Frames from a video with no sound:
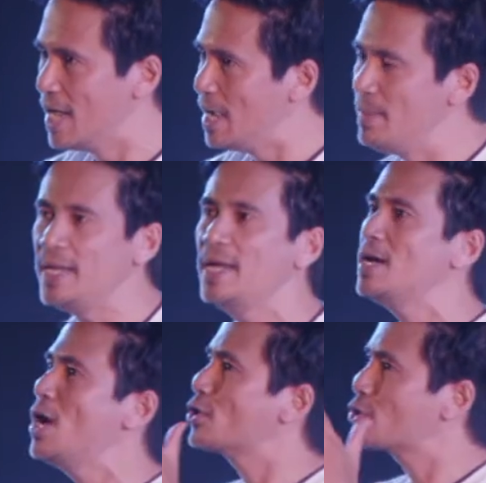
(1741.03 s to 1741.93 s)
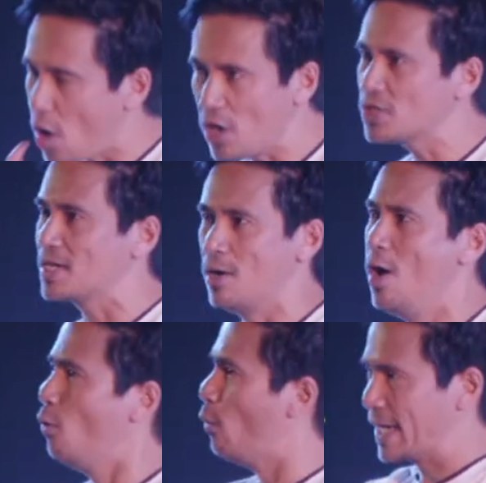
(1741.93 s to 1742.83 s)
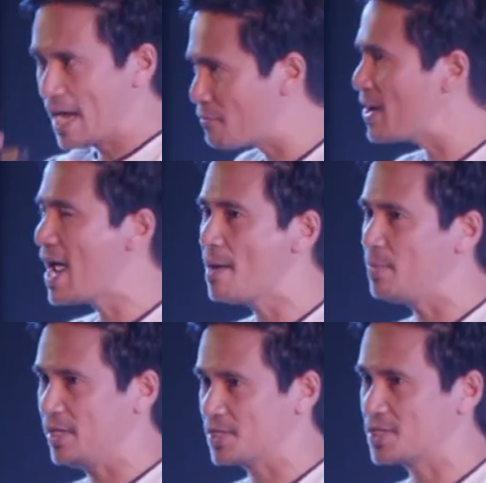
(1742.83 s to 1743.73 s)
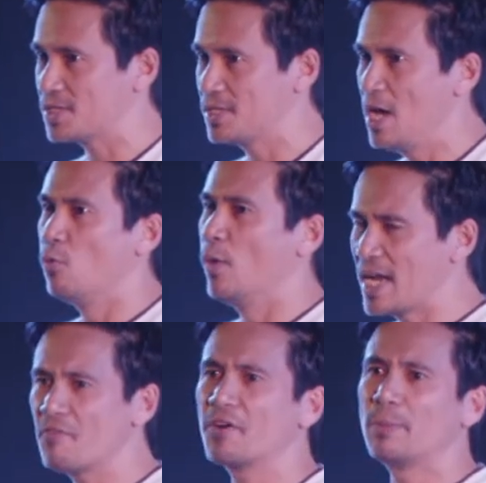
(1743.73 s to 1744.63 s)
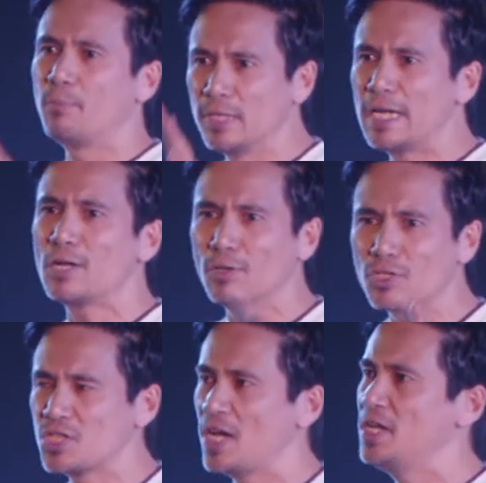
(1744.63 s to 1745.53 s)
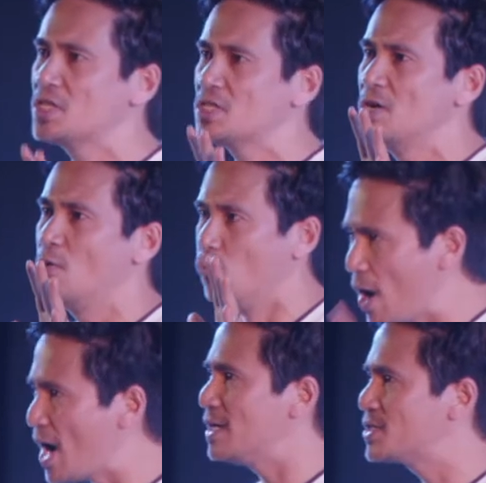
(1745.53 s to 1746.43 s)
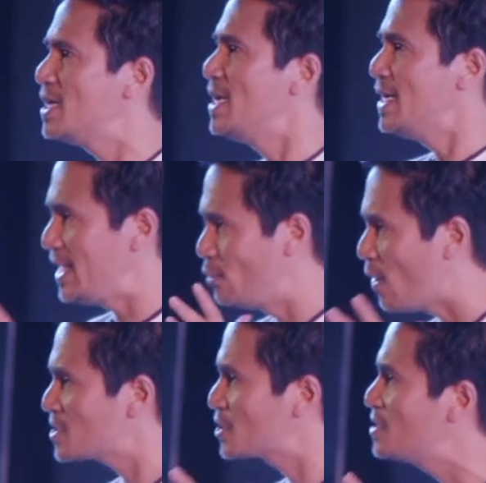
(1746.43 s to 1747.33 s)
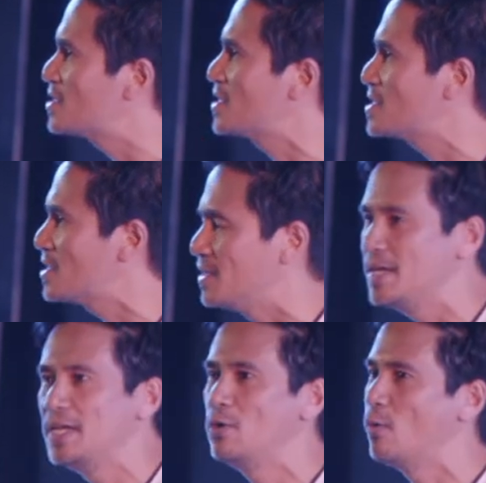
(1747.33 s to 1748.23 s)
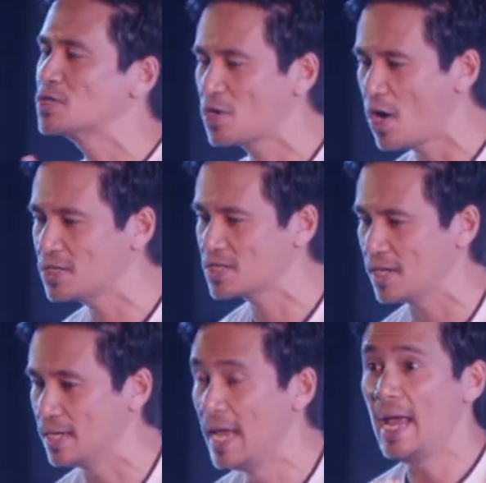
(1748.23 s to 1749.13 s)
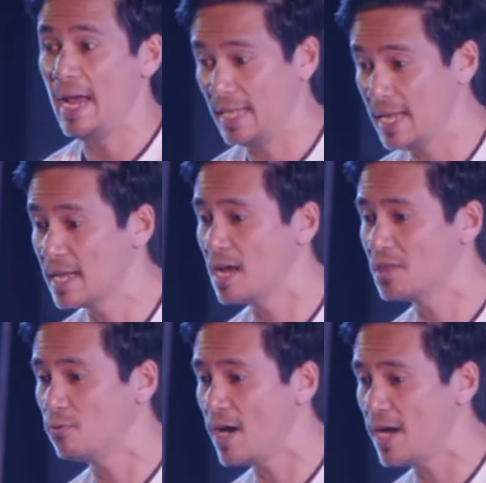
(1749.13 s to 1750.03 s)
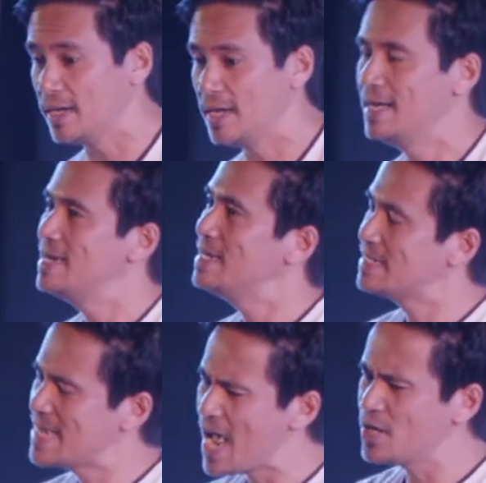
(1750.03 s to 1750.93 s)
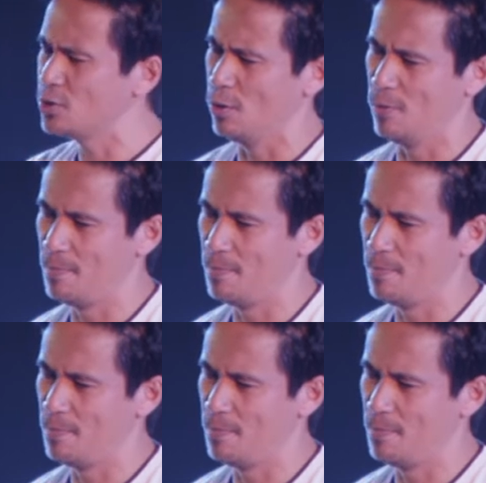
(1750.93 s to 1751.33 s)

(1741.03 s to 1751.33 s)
meaning constant. Whatever happens, whatever the political change was, he was consistent, he was constant. And then another one, Daniel,